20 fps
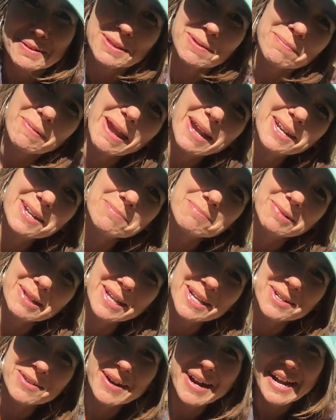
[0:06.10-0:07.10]
the Painted
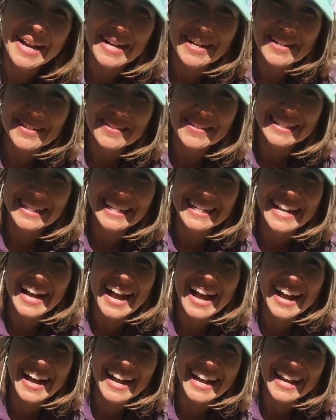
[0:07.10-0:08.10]
Playground, and
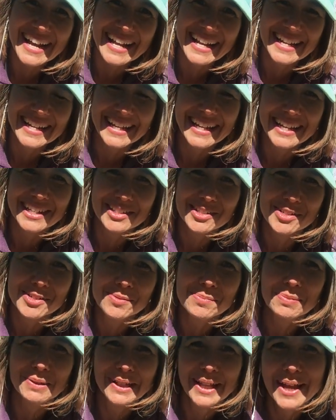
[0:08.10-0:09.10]
I get to
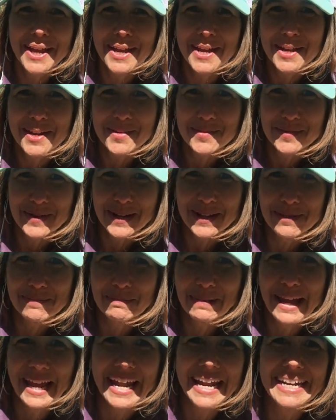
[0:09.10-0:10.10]
play with
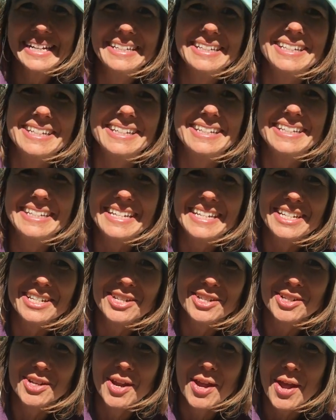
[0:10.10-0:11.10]
paint and
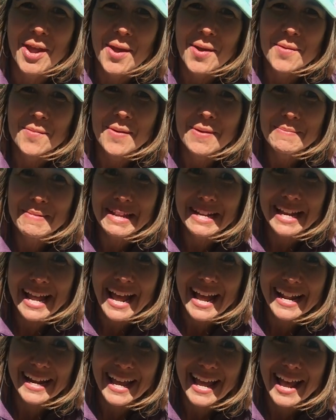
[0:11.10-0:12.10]
teach women
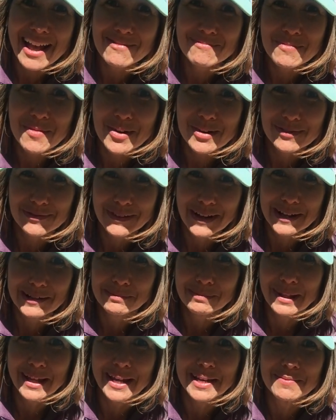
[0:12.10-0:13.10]
how to have more fun
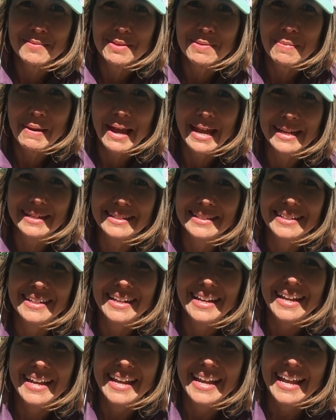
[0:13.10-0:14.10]
playing with paint
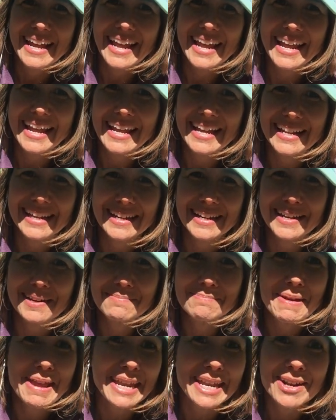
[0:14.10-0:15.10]
and
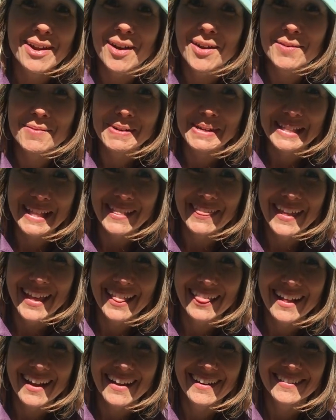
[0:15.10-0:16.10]
making artwork that they
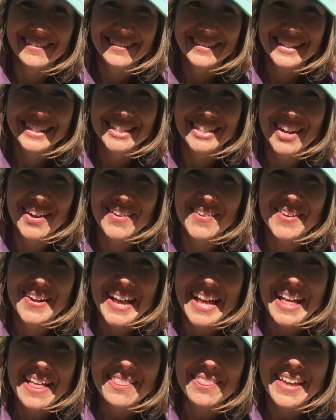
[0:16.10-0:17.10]
love. So,
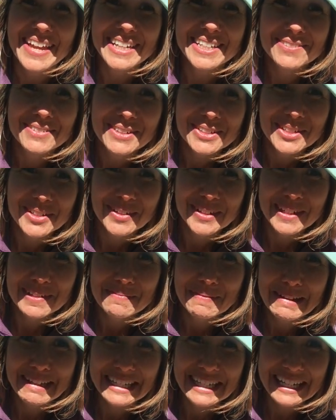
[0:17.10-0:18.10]
thanks for joining
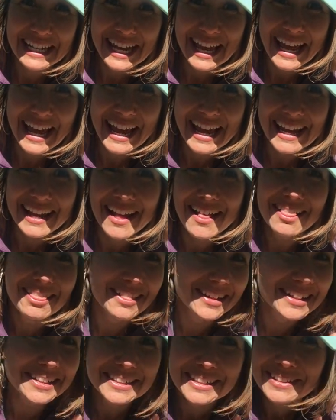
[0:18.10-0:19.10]
me today. A
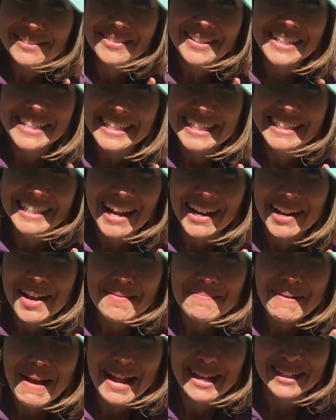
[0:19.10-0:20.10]
little different setup,
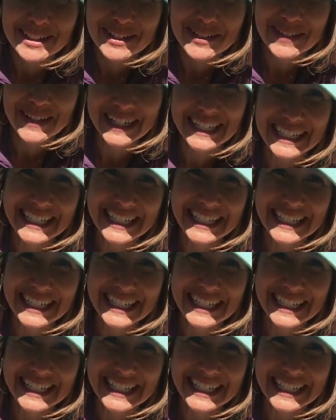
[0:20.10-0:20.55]
as you can